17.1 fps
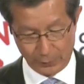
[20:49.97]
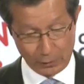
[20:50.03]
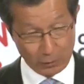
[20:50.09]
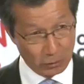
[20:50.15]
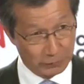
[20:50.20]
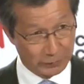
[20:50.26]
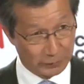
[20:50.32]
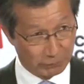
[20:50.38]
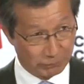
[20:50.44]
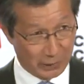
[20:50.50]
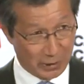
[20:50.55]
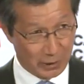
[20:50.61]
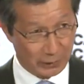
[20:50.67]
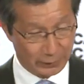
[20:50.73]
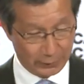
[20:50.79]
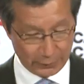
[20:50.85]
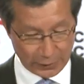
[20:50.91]
over the
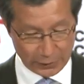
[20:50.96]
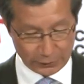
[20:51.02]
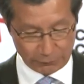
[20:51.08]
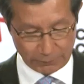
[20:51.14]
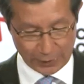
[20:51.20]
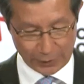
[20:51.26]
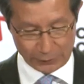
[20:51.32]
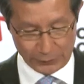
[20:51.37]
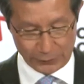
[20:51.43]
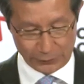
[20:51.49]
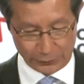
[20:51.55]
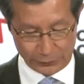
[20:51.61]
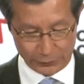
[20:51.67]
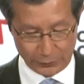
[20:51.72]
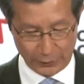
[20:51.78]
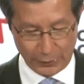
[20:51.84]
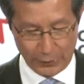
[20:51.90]
last 5
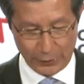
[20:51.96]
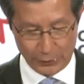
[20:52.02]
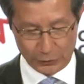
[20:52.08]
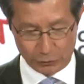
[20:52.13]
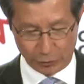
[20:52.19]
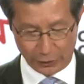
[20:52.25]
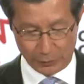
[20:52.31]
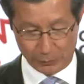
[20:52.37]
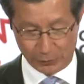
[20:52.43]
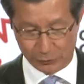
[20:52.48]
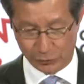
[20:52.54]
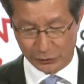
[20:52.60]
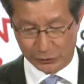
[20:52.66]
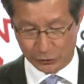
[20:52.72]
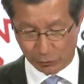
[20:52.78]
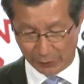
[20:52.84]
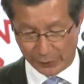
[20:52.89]
years, trade
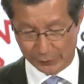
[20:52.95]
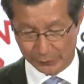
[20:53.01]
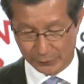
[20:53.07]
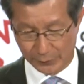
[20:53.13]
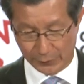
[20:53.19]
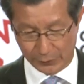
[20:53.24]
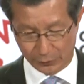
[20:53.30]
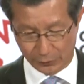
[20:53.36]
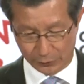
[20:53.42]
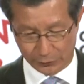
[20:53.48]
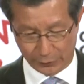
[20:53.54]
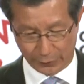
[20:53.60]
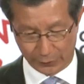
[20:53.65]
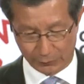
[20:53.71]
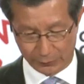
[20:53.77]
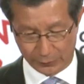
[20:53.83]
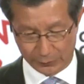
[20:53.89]
between China and
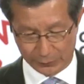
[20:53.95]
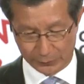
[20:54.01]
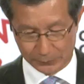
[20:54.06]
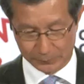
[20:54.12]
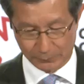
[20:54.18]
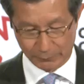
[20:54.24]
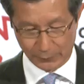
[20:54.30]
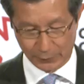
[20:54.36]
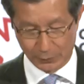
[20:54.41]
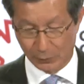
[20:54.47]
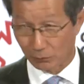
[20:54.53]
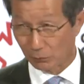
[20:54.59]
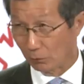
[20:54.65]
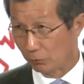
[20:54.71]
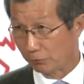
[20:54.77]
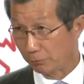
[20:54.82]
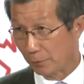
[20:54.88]
Ontario
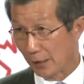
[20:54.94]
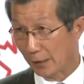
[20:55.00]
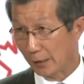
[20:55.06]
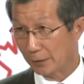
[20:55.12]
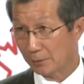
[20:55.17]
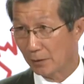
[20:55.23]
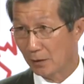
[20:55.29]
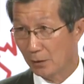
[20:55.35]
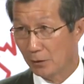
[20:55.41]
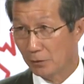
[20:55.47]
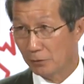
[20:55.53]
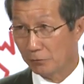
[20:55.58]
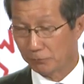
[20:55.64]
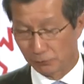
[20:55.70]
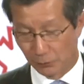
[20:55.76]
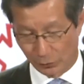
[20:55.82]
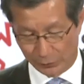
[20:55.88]
grew by
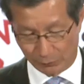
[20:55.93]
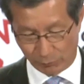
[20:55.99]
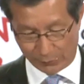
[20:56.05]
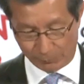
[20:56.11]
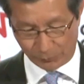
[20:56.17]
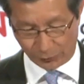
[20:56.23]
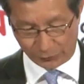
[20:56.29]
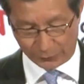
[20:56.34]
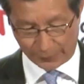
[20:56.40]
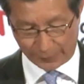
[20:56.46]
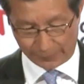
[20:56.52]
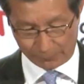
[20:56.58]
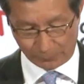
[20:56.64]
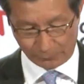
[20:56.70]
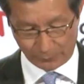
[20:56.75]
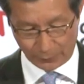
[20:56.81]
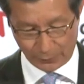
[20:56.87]
41%.